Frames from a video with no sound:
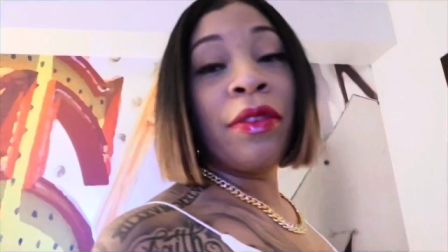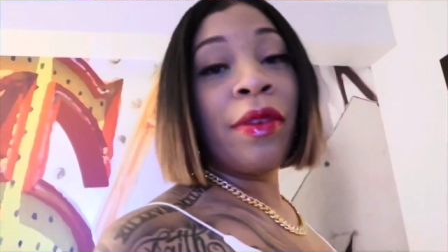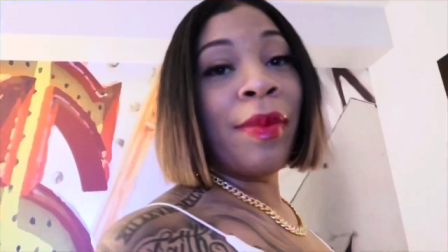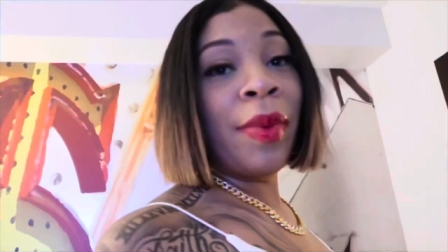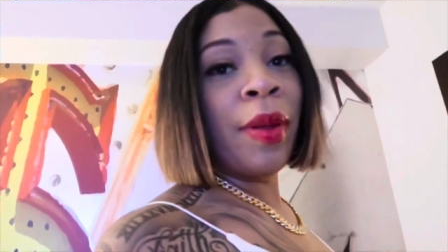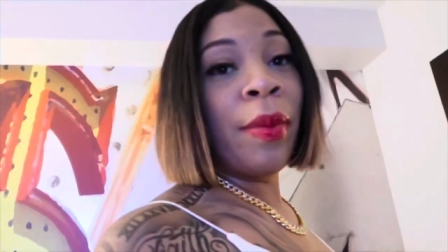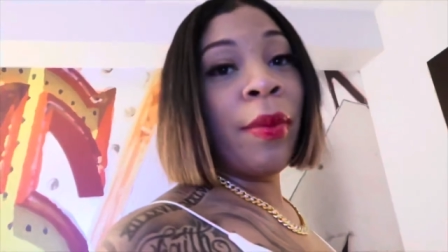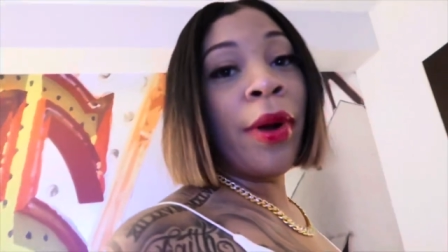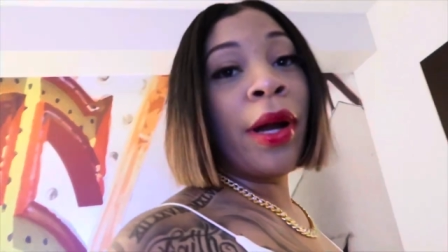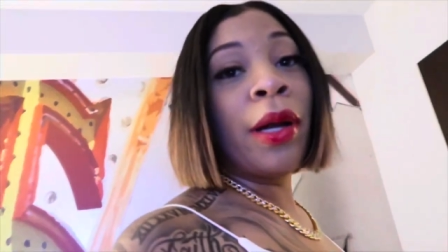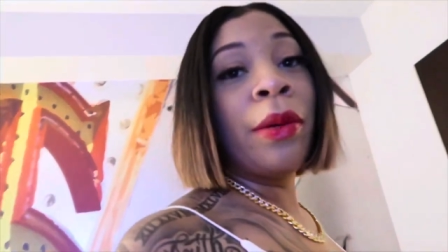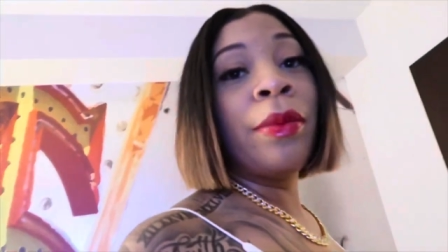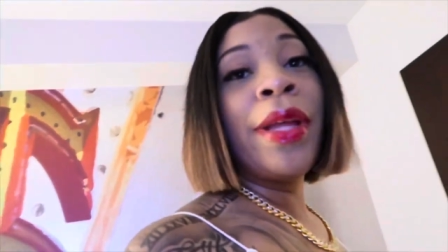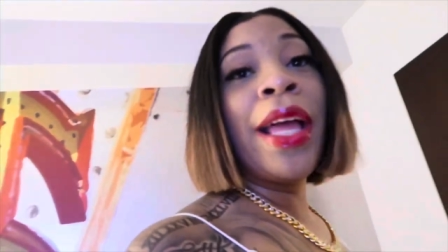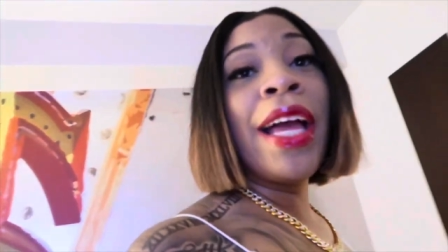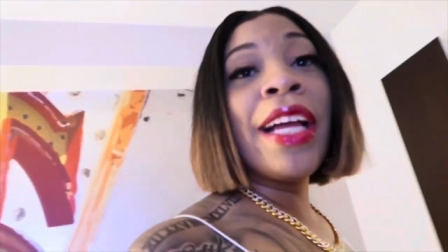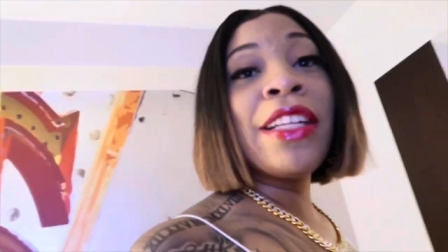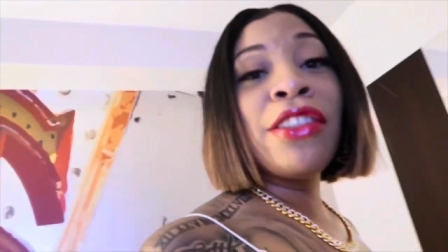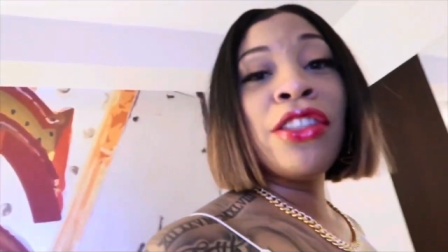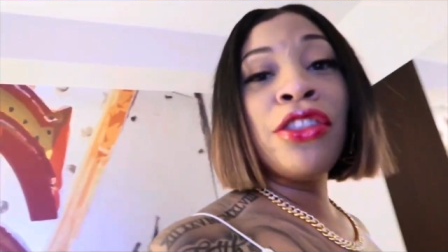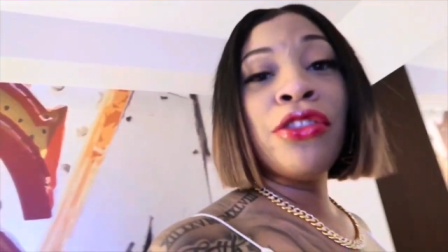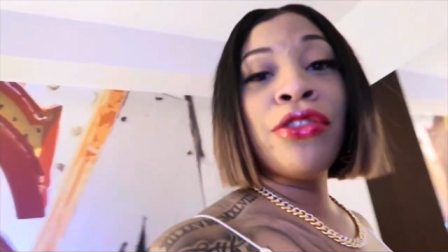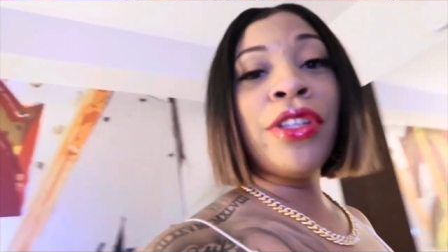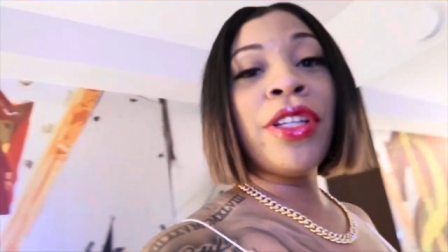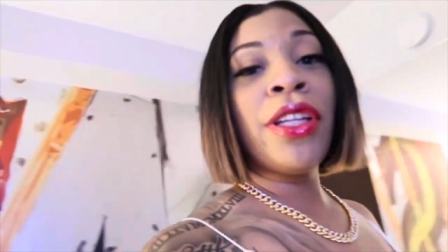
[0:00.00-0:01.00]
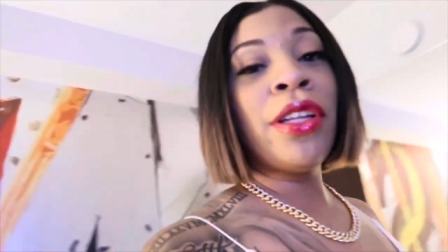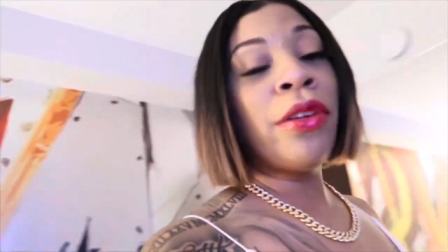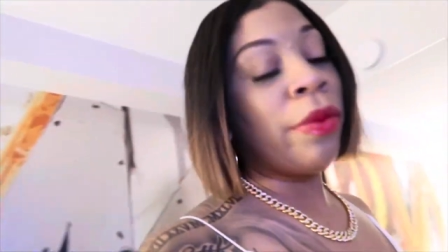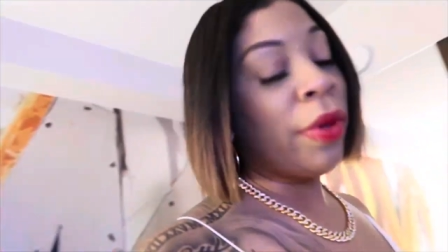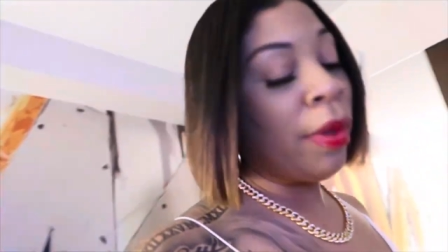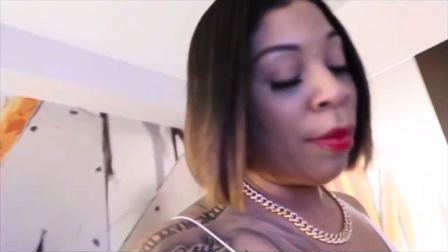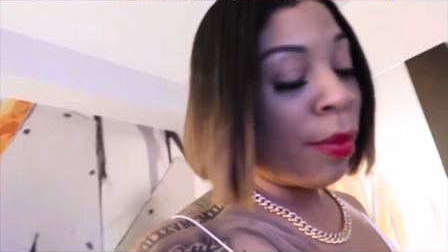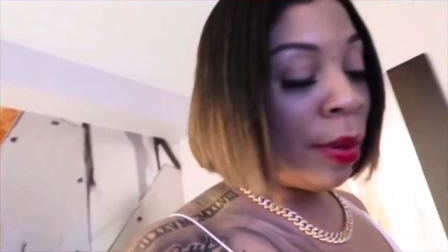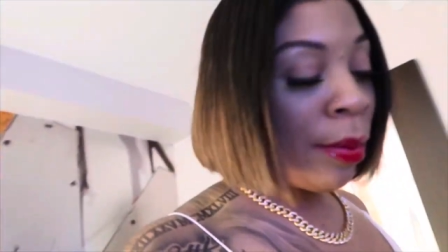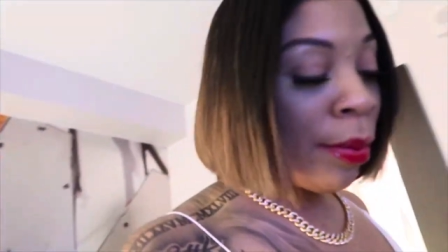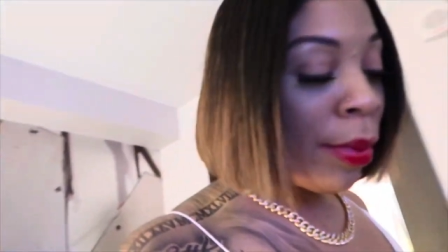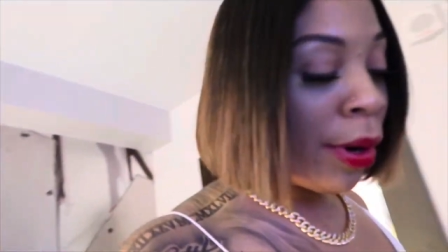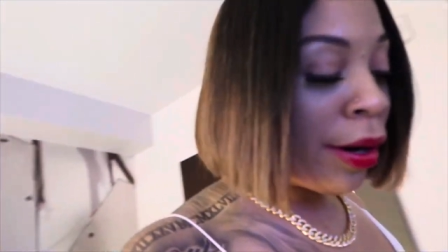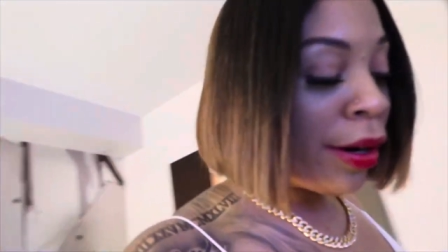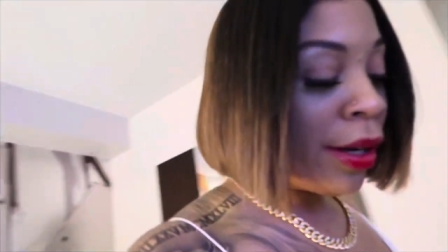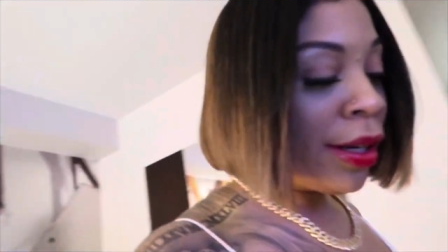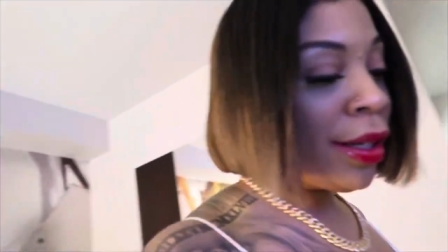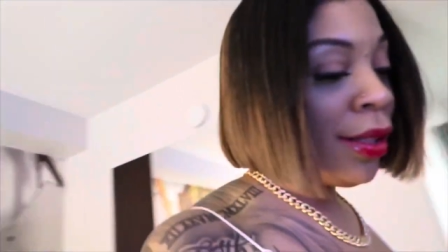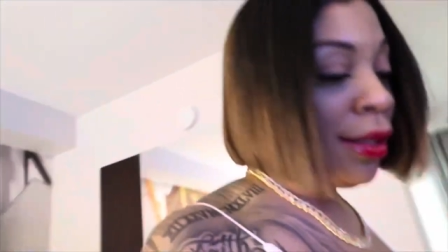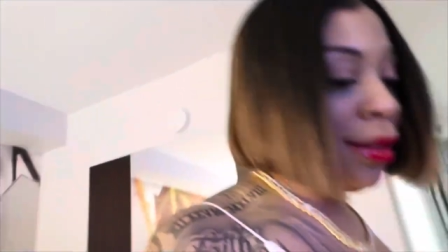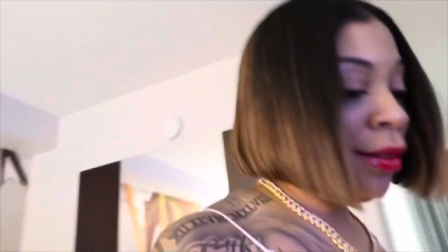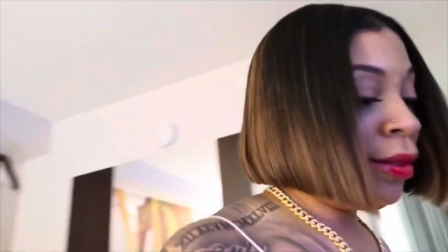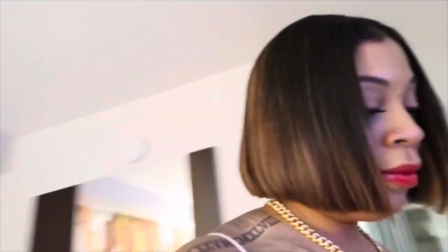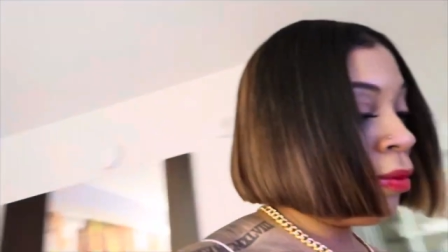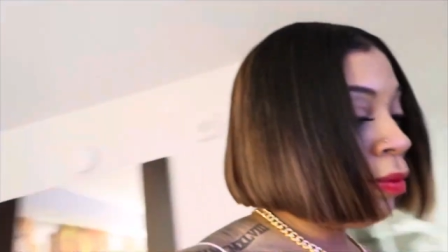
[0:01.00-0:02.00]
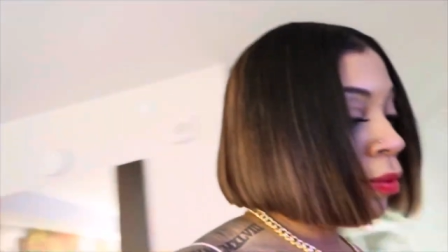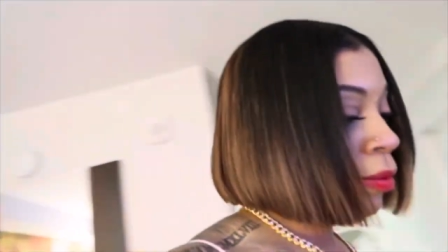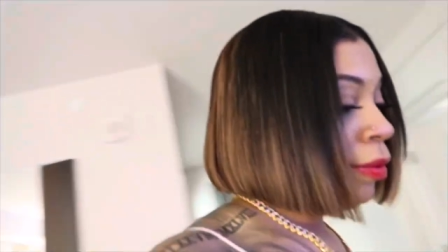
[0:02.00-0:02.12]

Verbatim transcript: Remy Martin. We actually drinking Remy Martin.